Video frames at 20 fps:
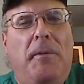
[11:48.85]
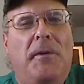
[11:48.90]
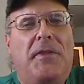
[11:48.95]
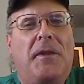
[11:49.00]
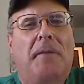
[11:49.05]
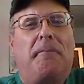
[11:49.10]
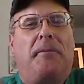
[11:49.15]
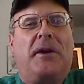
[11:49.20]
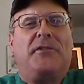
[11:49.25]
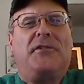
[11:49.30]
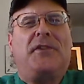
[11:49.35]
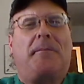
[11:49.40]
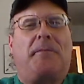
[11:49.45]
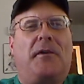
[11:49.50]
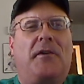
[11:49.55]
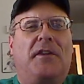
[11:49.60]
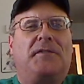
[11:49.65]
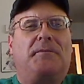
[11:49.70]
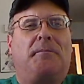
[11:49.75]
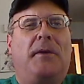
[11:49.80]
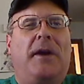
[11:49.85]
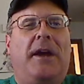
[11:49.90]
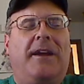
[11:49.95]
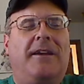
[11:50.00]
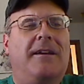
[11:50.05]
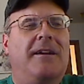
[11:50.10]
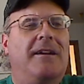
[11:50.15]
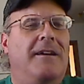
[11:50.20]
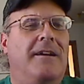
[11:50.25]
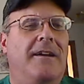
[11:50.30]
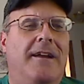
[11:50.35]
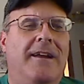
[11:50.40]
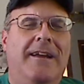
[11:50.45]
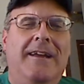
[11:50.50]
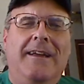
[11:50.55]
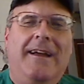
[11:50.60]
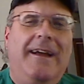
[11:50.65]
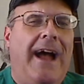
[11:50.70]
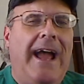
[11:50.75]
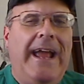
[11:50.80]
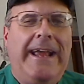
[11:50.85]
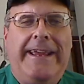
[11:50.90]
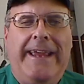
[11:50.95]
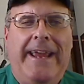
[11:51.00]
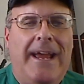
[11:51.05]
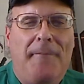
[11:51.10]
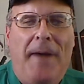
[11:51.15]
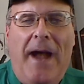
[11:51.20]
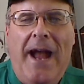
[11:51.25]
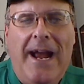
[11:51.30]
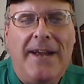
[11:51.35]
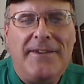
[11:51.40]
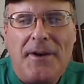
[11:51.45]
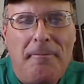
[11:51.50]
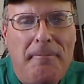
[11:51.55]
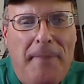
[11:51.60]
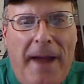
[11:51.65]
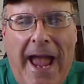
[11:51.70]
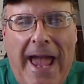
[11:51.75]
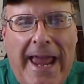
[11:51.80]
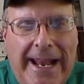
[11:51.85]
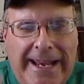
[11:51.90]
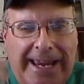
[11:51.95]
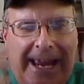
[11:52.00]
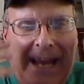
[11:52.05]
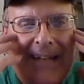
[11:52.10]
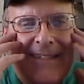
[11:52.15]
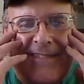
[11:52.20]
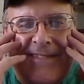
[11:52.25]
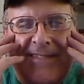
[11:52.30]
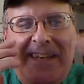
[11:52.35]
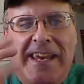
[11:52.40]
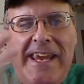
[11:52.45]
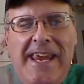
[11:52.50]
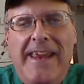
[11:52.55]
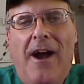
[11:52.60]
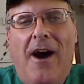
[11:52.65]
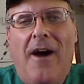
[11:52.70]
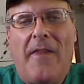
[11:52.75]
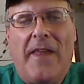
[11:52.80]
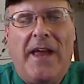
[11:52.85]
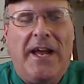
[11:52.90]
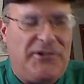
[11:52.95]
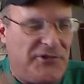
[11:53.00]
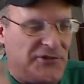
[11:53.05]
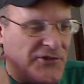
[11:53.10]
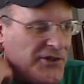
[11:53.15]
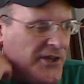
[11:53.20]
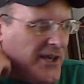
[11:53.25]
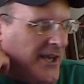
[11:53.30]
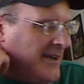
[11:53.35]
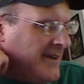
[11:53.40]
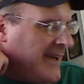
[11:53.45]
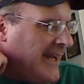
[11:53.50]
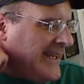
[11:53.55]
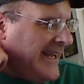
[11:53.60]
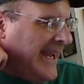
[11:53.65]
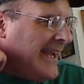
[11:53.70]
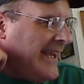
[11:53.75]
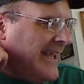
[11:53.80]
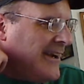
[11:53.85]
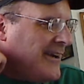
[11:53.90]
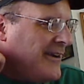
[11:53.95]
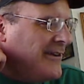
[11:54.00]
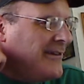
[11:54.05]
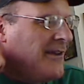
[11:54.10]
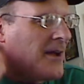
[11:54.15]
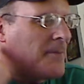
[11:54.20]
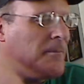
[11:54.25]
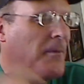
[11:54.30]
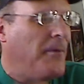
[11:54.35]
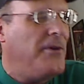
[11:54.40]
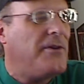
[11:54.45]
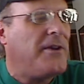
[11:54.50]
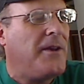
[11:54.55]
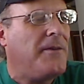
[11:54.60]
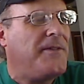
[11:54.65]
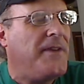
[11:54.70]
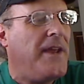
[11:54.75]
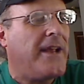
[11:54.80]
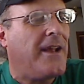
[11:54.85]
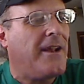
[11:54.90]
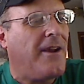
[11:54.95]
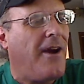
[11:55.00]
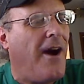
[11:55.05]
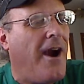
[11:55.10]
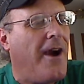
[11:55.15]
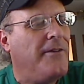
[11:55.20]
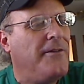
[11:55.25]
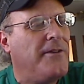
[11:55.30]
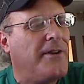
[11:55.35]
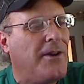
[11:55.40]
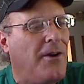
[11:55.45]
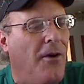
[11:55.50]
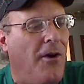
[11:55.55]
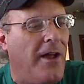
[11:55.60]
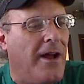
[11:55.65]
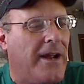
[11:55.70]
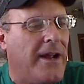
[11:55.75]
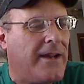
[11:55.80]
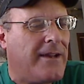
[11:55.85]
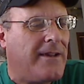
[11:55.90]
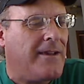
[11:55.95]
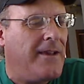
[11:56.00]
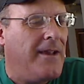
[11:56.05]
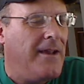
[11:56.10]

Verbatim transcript: put them pictures up, they're this big. I can't, my eyes are bad, I can't see all that shit. I can't get a good look. When you can take a card and you can go like,